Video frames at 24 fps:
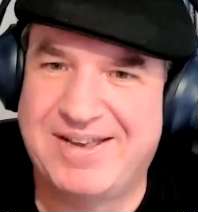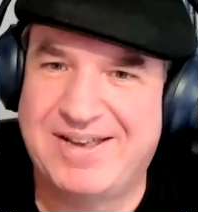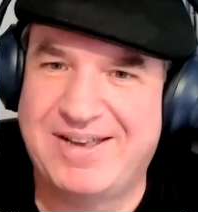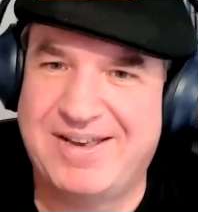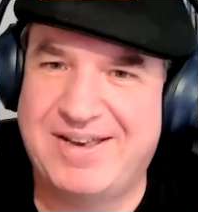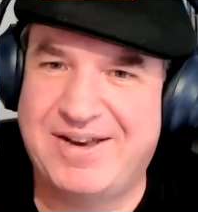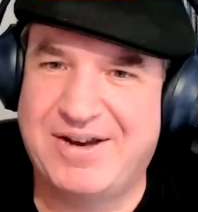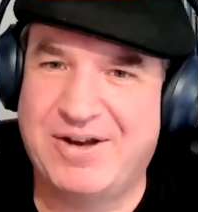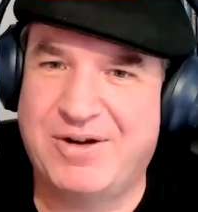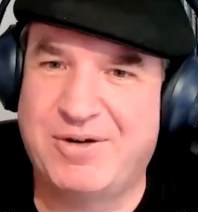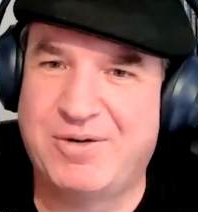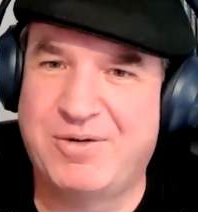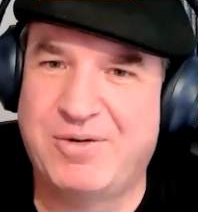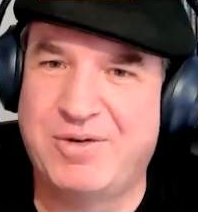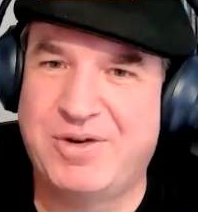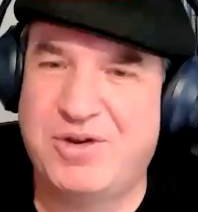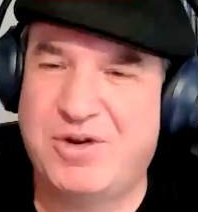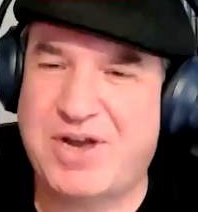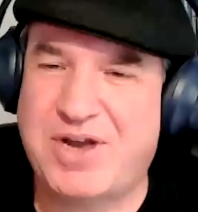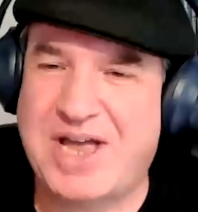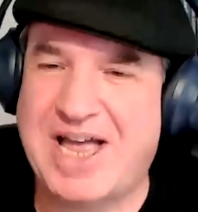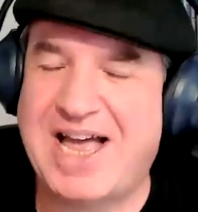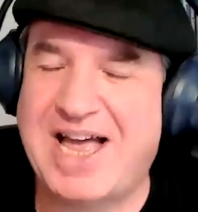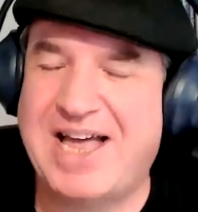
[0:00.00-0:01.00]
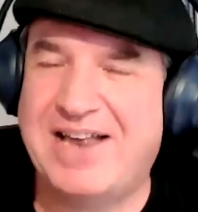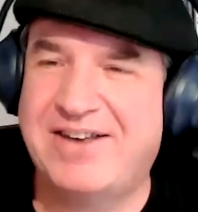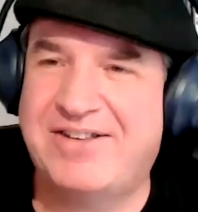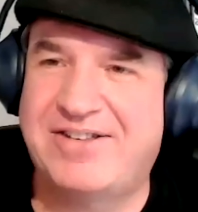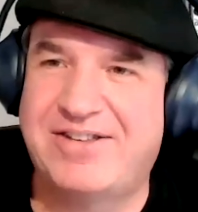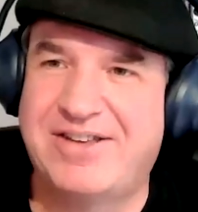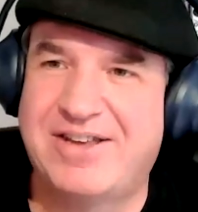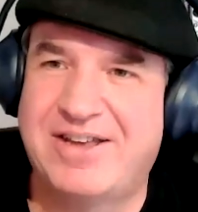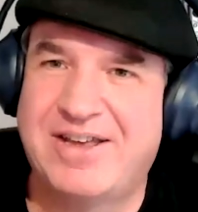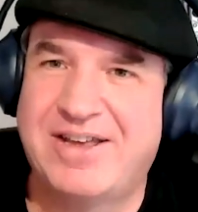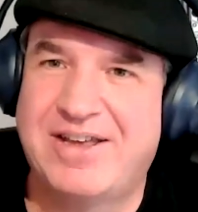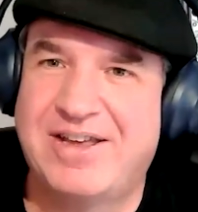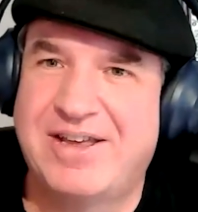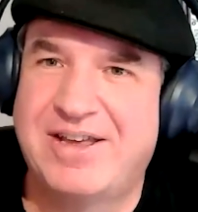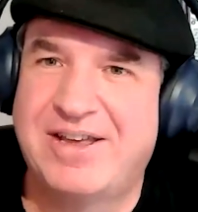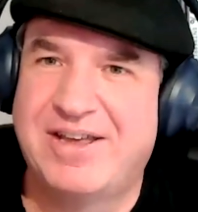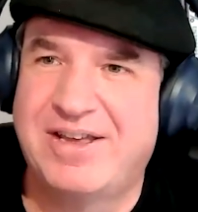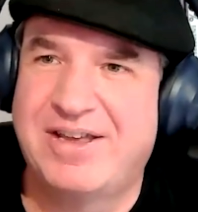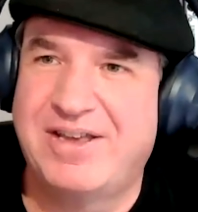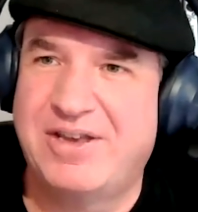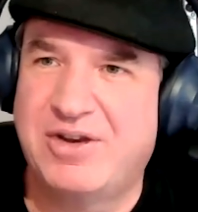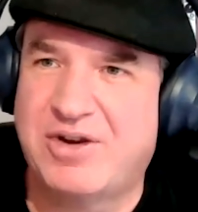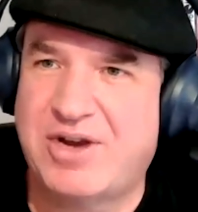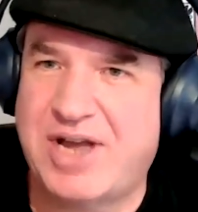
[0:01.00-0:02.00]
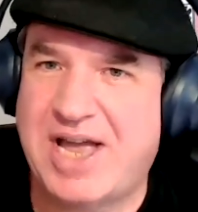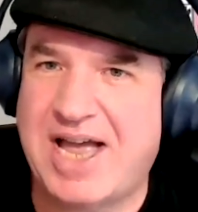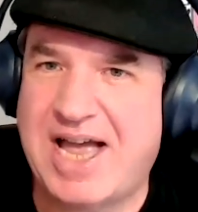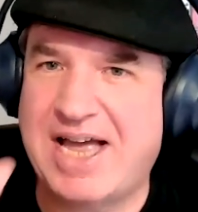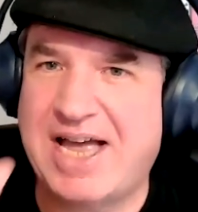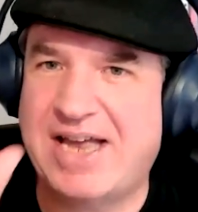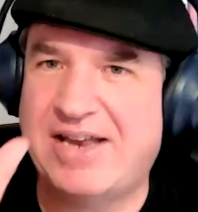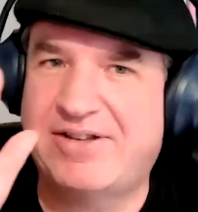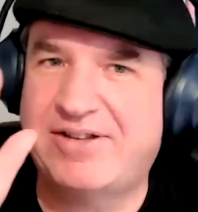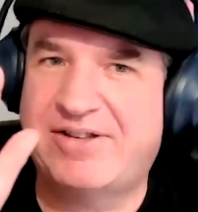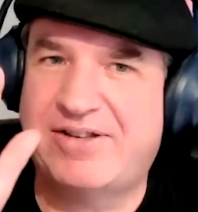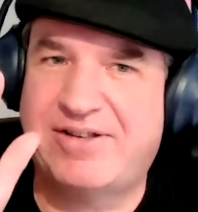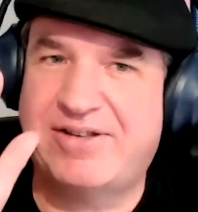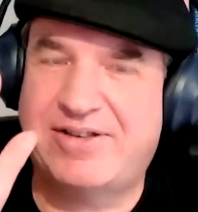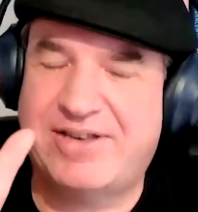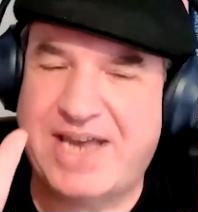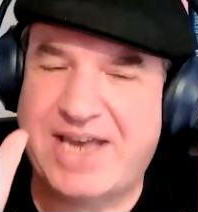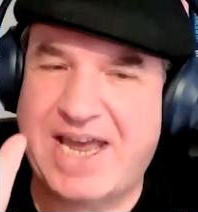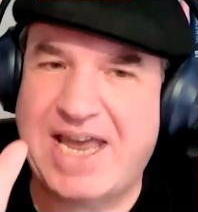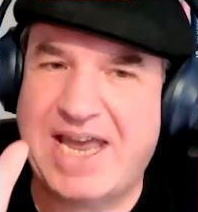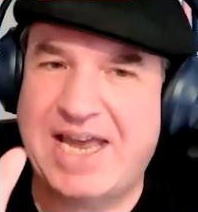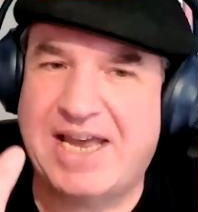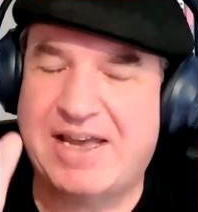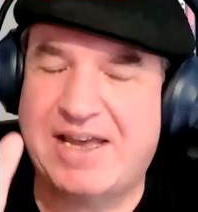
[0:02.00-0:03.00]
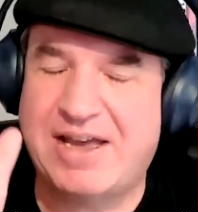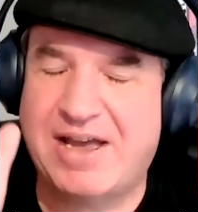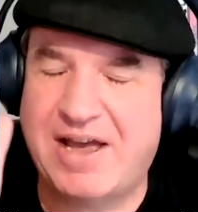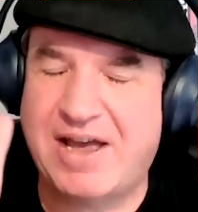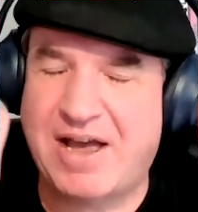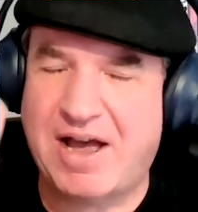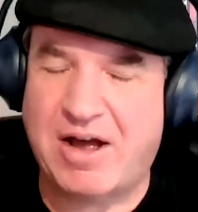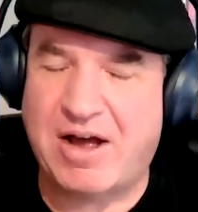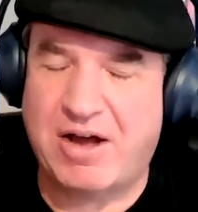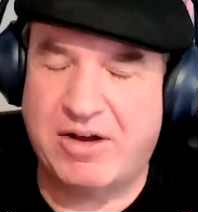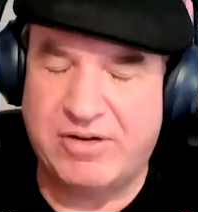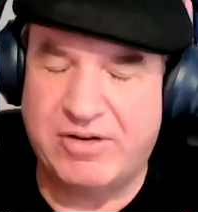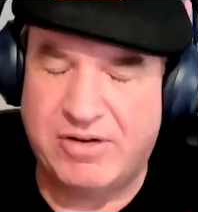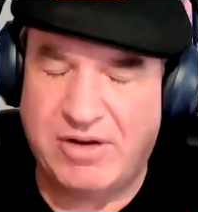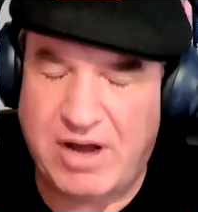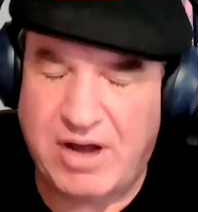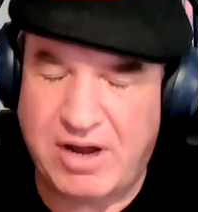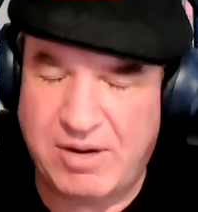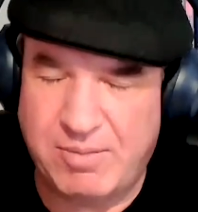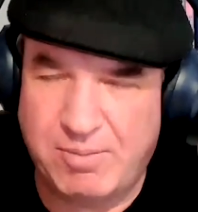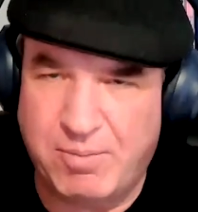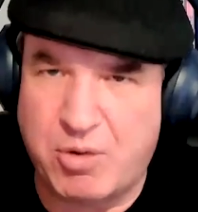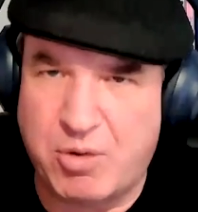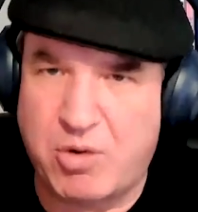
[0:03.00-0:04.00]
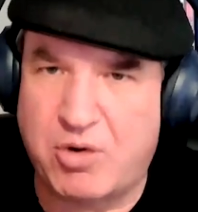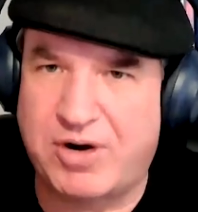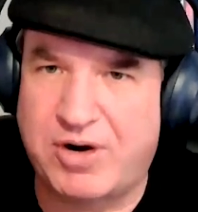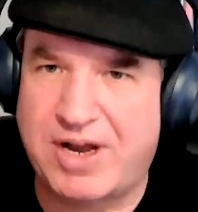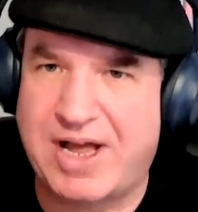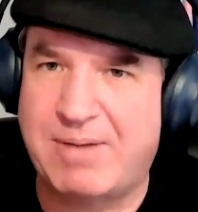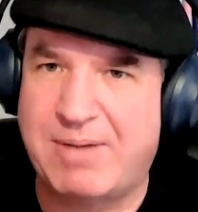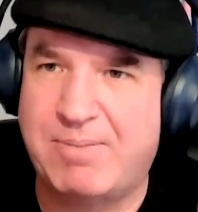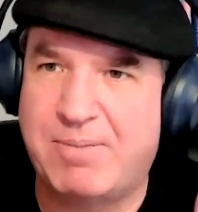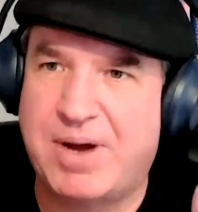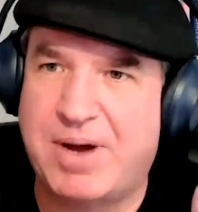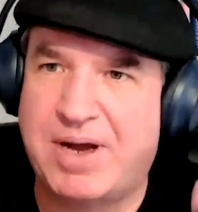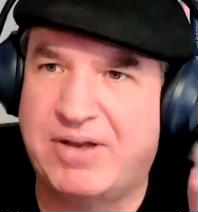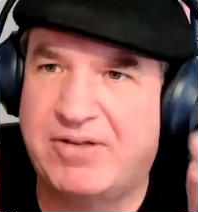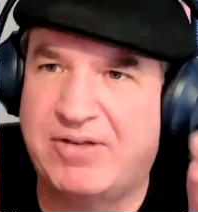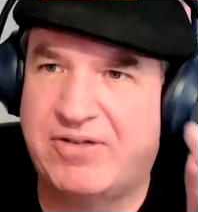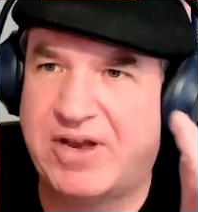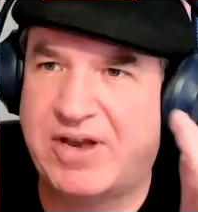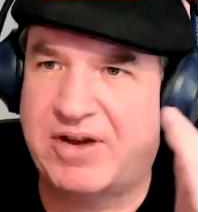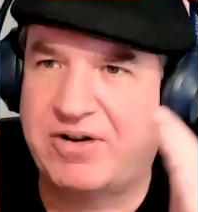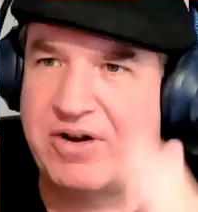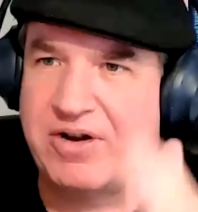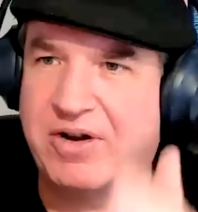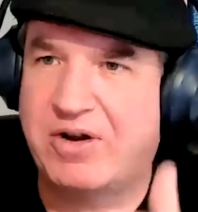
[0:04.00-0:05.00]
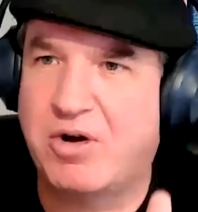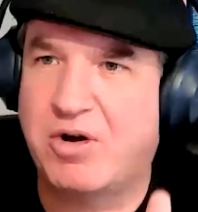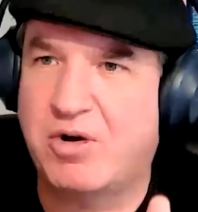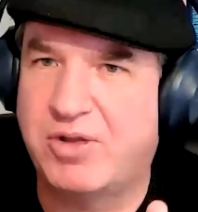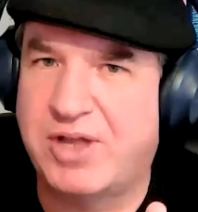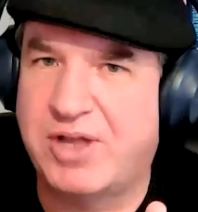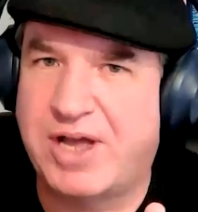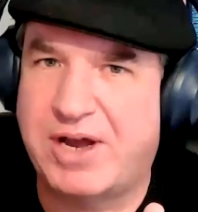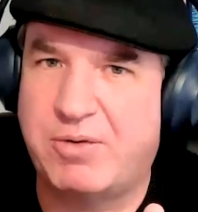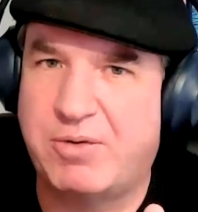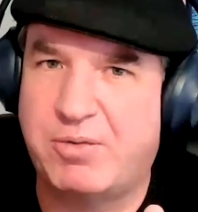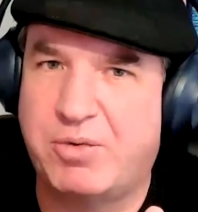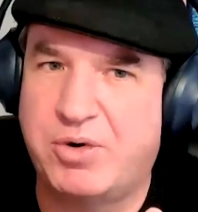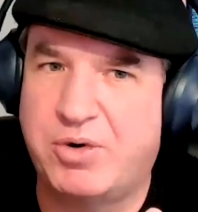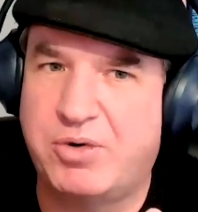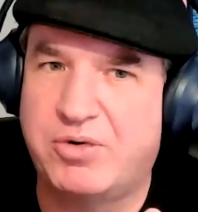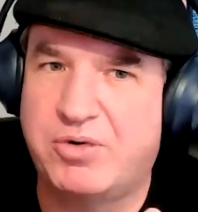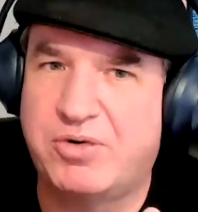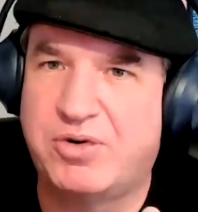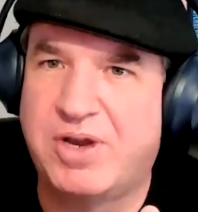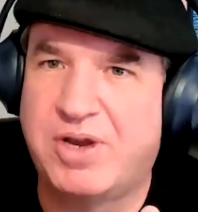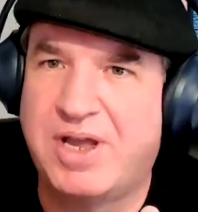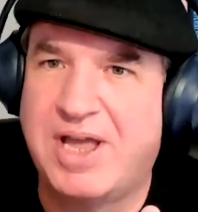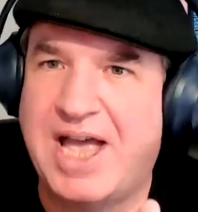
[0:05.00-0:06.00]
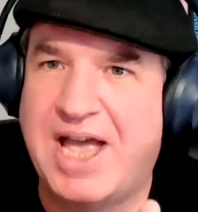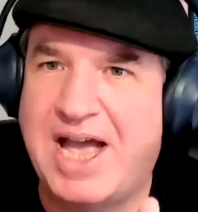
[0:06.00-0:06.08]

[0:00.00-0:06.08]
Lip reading: You can't take on board that mindset and go that route